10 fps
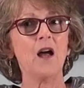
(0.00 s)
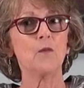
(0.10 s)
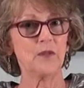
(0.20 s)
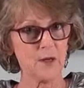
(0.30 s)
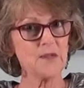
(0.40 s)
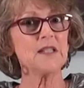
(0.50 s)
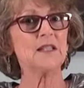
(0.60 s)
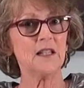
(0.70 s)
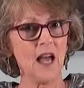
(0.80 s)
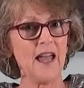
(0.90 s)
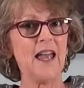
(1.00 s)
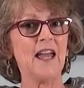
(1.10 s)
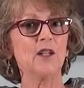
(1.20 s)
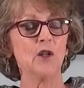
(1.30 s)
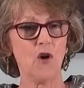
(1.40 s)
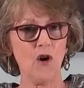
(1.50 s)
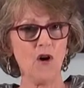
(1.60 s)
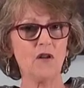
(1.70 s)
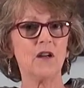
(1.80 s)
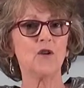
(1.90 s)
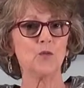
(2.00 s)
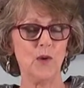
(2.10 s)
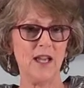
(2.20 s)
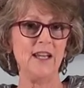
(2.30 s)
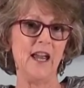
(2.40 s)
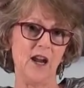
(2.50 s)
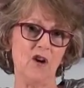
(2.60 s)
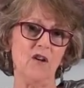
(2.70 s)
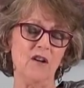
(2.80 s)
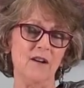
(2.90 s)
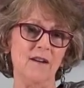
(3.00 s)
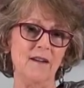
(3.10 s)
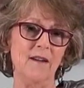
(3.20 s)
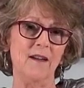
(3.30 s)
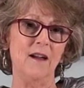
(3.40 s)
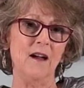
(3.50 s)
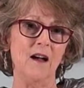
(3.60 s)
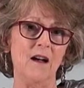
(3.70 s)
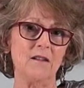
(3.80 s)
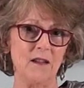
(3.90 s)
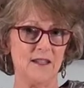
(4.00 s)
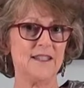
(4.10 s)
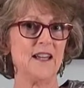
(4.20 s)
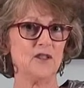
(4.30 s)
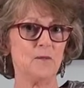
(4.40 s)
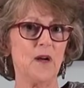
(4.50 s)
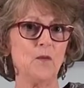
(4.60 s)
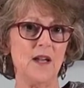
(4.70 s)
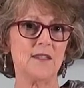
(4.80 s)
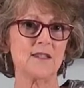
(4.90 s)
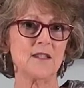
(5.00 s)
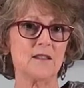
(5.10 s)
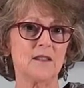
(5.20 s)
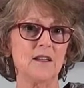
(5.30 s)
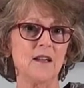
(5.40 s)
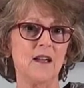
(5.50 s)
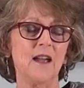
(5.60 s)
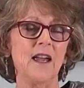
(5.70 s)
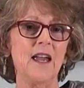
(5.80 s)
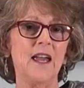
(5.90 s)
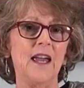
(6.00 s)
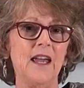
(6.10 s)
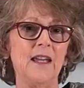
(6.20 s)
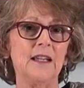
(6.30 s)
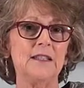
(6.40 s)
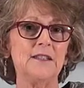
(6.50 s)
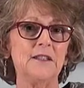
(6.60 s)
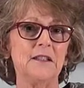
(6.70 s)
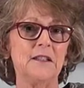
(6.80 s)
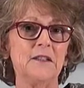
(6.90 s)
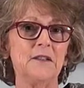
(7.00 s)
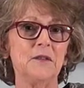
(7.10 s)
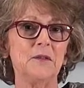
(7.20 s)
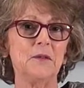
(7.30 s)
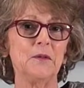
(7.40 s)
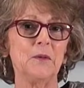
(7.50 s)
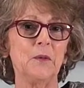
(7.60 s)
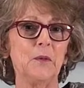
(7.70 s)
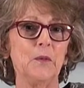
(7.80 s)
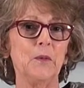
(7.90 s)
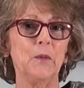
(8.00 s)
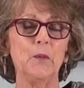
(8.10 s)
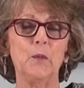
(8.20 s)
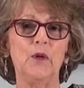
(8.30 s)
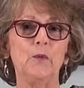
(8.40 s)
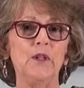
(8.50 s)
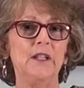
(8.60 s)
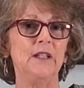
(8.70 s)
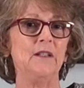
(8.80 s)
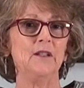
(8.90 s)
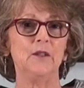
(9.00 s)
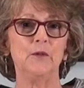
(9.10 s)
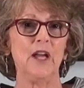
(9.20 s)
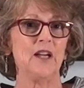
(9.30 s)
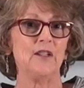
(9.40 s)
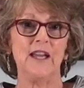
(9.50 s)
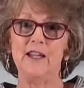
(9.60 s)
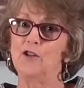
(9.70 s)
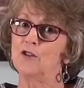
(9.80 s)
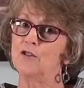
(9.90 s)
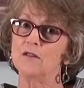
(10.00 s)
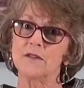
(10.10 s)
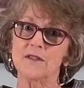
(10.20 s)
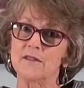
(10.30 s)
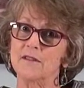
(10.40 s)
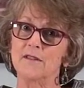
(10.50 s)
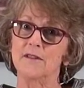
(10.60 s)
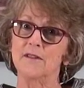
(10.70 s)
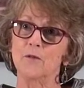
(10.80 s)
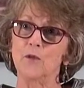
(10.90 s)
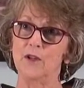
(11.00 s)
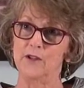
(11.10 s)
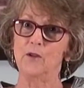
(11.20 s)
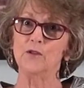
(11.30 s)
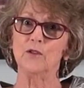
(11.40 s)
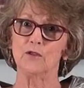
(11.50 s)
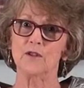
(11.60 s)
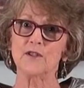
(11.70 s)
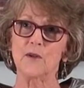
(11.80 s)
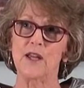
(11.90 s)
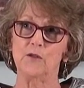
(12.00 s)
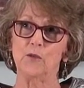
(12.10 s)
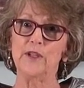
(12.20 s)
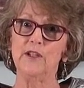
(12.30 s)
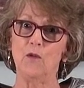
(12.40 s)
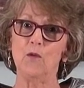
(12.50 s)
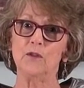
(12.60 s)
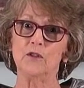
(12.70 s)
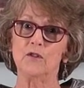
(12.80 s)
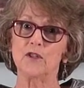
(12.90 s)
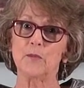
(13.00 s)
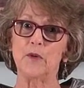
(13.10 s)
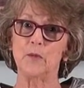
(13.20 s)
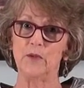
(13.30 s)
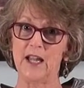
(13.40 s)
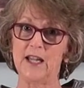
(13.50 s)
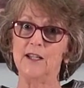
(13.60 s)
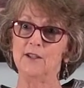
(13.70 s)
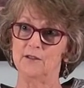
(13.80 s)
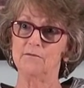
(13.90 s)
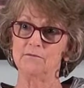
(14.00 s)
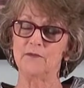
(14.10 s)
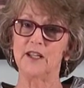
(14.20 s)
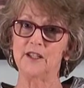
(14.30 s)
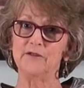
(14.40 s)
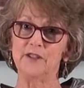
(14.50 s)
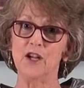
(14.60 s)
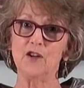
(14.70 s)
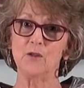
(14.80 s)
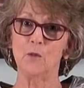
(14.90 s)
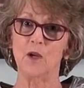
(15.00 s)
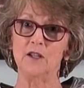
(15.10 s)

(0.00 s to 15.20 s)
when I was little, I had long red hair, uh, kind of down to my waist. And uh, when we, we had eight girls, well, the older girls, we had three older girls, but we had enough younger,